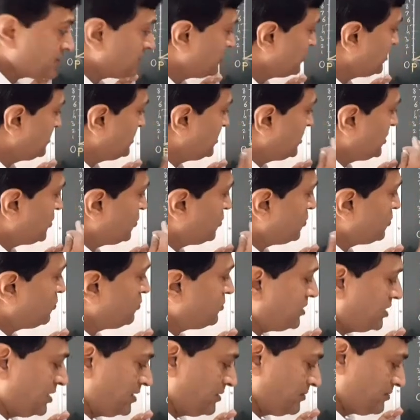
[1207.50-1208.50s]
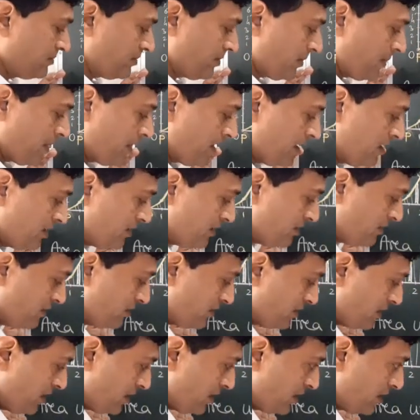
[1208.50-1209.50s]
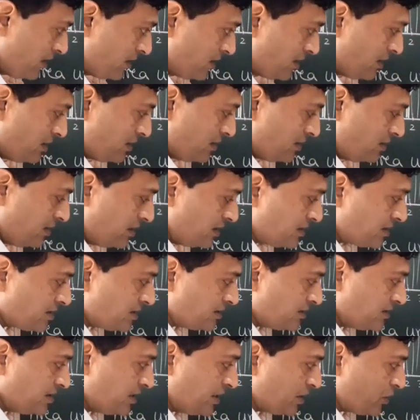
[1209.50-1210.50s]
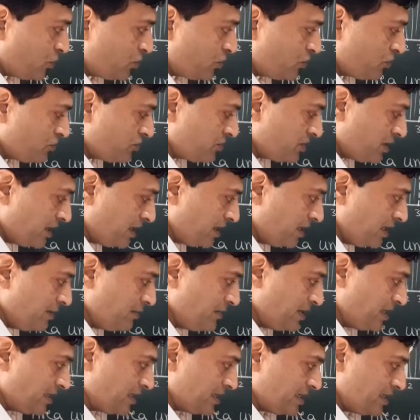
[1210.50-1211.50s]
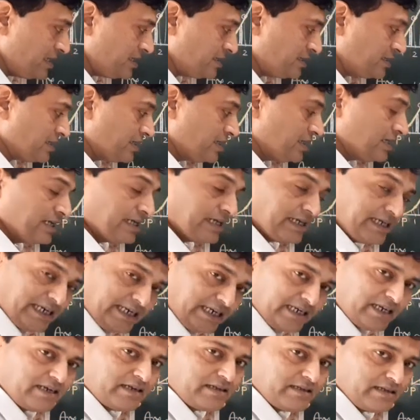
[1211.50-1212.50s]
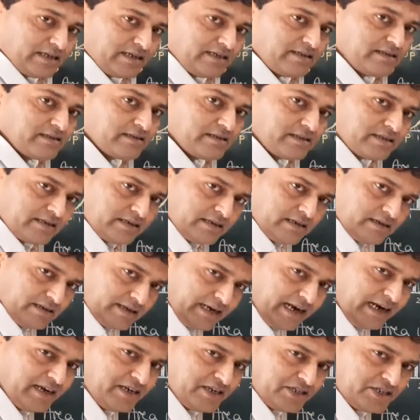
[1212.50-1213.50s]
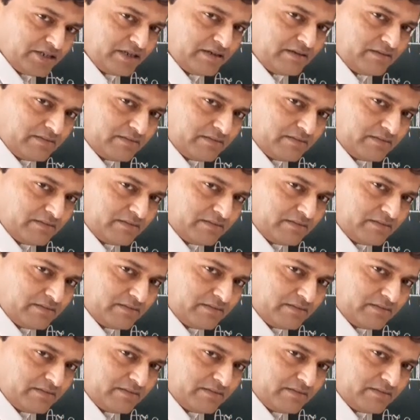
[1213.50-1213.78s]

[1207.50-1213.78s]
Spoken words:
0 to 3. This 0 to 3 limit is written, this is tradition,